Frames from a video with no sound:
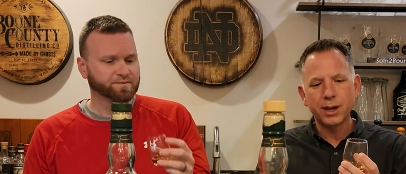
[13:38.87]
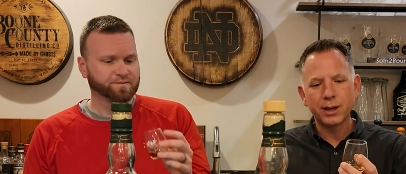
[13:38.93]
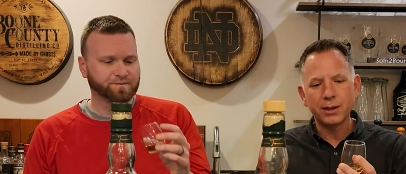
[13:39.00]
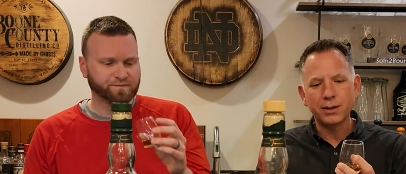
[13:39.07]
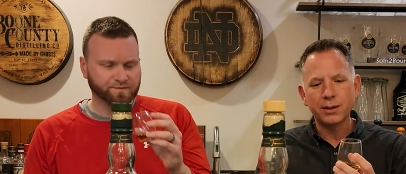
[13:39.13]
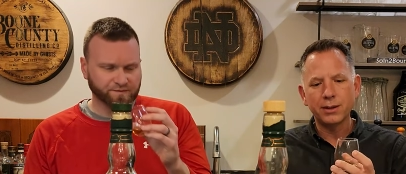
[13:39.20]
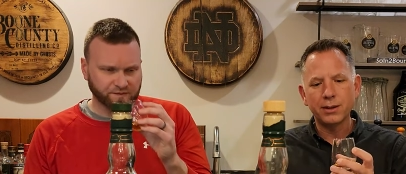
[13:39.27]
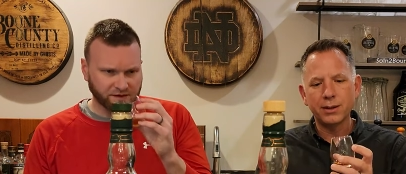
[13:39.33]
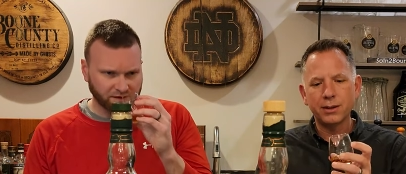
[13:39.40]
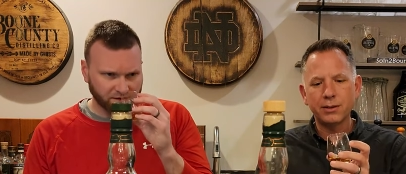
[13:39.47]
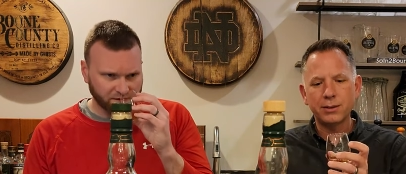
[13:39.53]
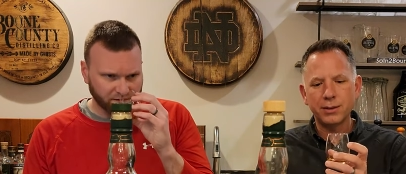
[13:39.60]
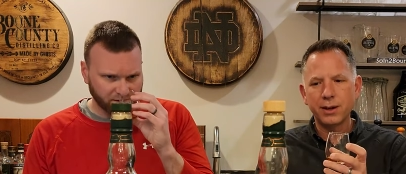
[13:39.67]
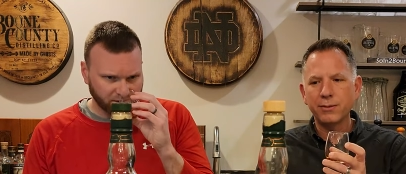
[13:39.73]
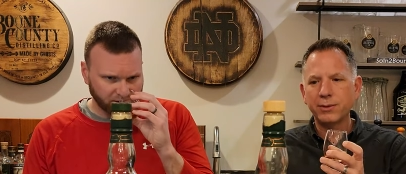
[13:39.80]
Speaker 1: I it,
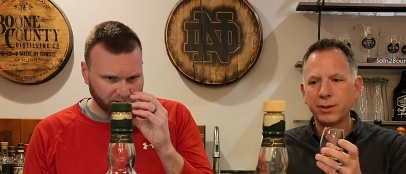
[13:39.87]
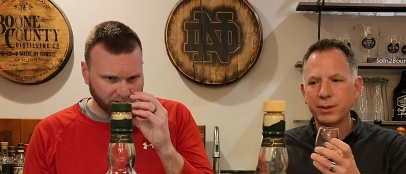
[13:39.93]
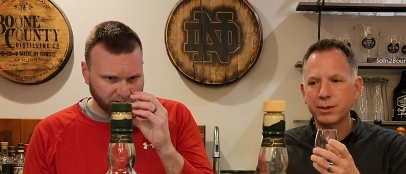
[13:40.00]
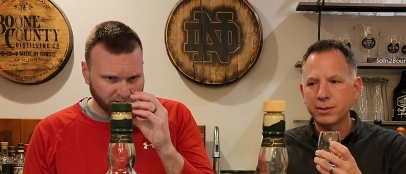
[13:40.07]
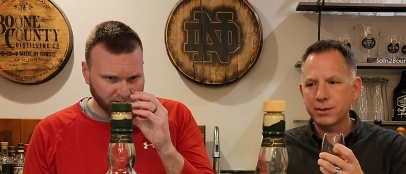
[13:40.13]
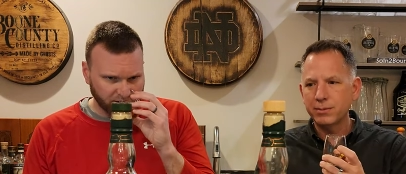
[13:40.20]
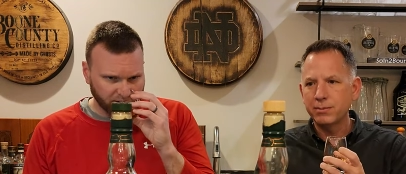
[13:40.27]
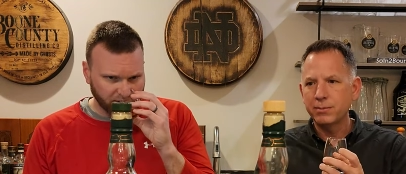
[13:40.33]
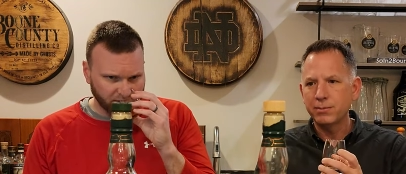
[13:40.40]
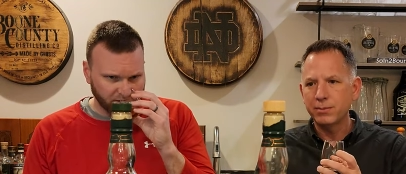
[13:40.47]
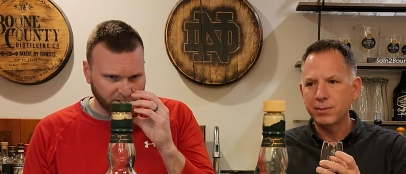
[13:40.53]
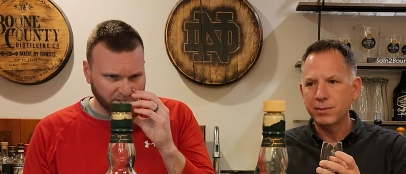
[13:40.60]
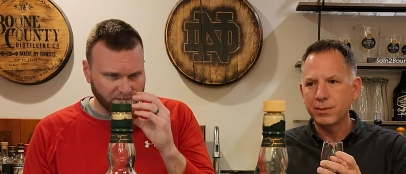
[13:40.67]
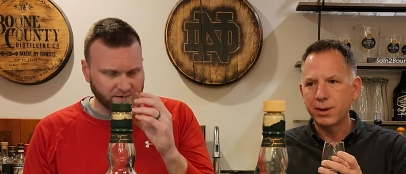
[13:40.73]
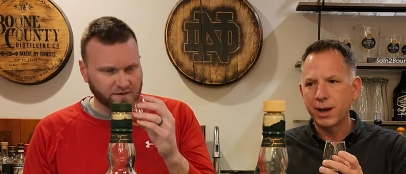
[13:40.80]
it definitely,
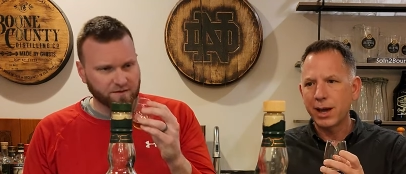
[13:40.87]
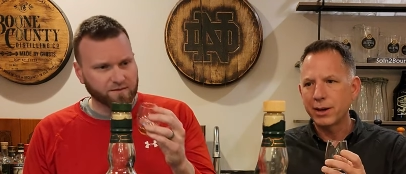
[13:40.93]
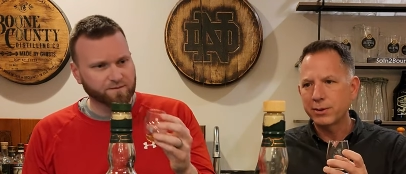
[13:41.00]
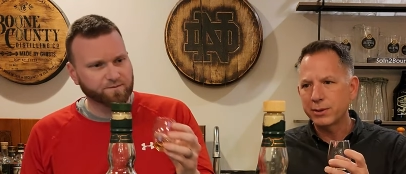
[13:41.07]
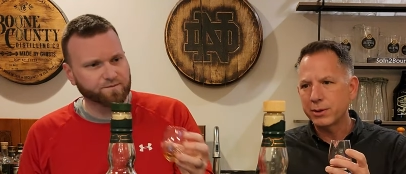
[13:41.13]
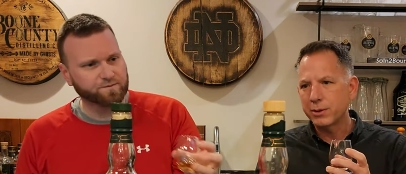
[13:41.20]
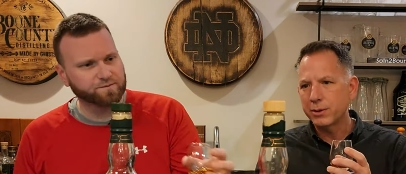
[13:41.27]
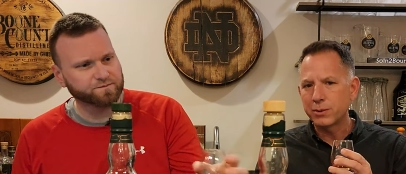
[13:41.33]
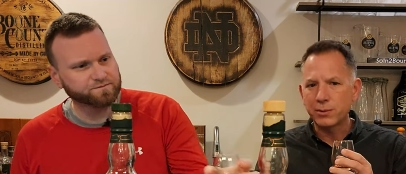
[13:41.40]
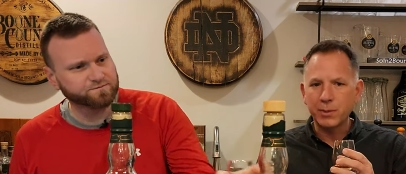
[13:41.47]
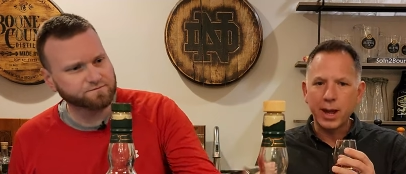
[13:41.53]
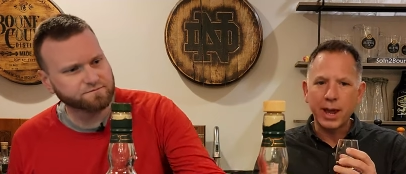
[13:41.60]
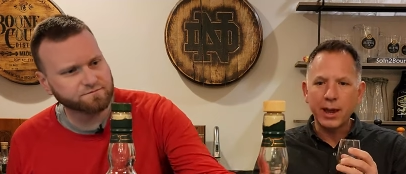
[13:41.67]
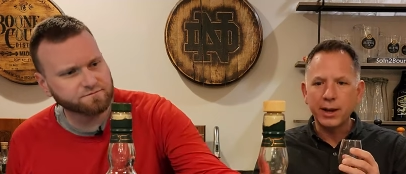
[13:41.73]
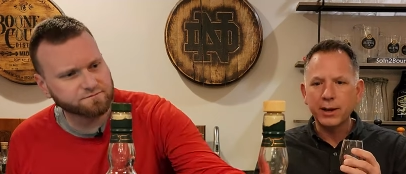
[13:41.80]
I don't know,
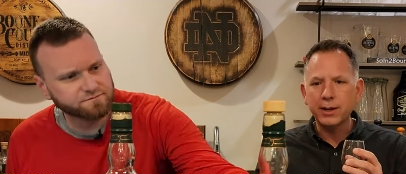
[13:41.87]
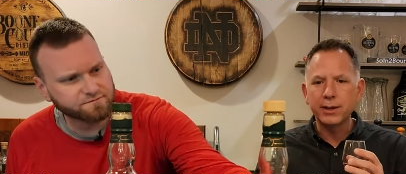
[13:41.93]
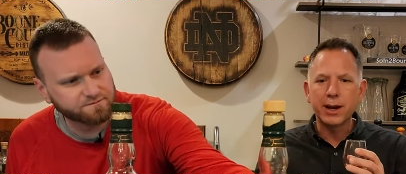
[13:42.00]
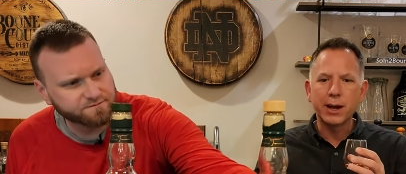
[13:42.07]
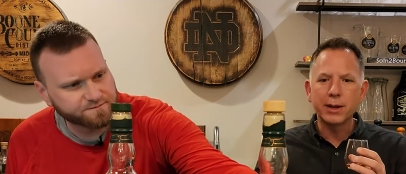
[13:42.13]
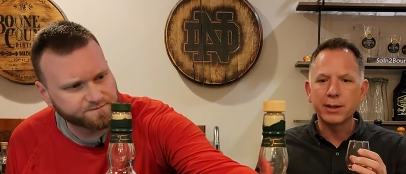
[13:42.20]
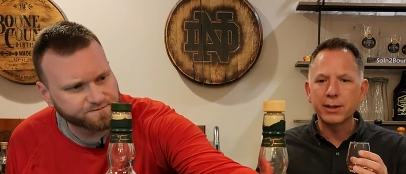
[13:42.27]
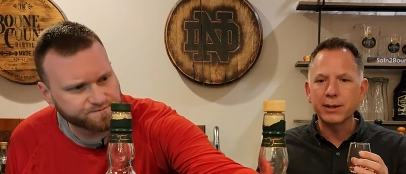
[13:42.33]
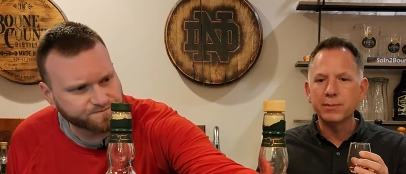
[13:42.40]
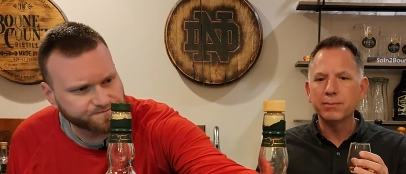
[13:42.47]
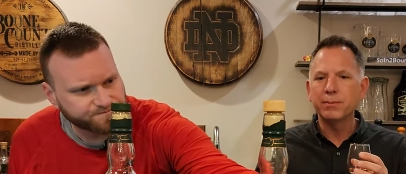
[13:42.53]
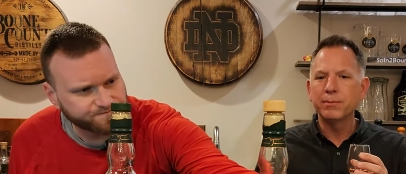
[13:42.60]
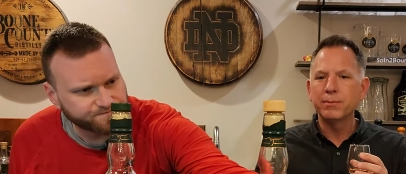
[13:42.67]
80, 90.